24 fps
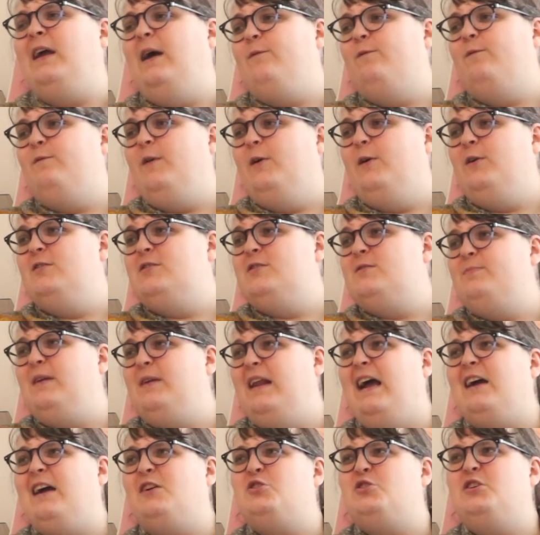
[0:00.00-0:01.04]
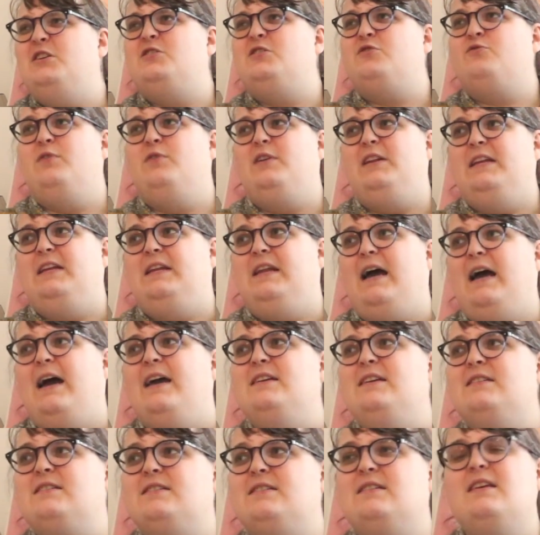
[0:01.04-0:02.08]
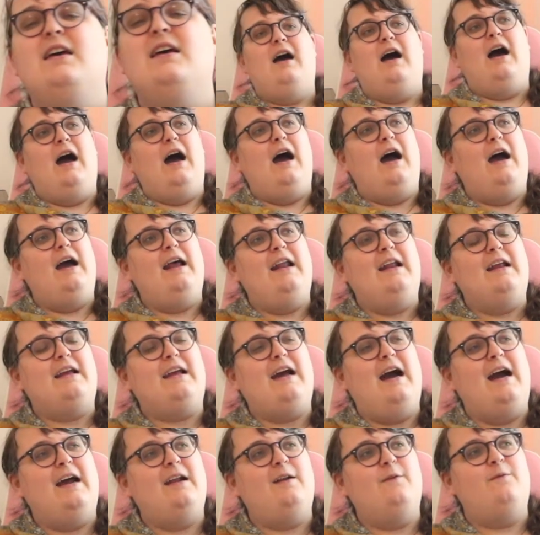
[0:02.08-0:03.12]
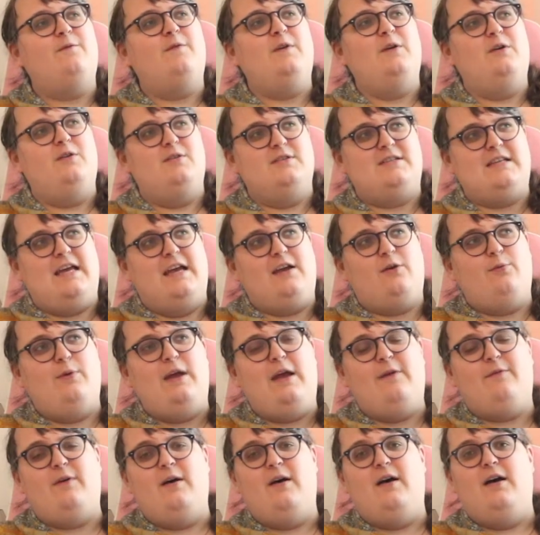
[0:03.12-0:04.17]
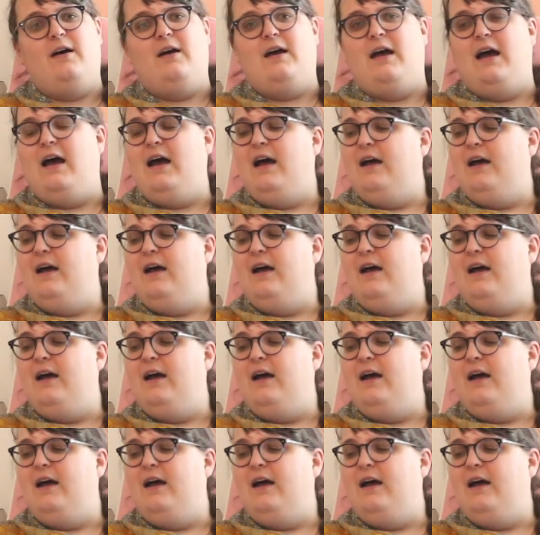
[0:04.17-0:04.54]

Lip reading: at first, but actually it's really nice. And it kind of feels like we have an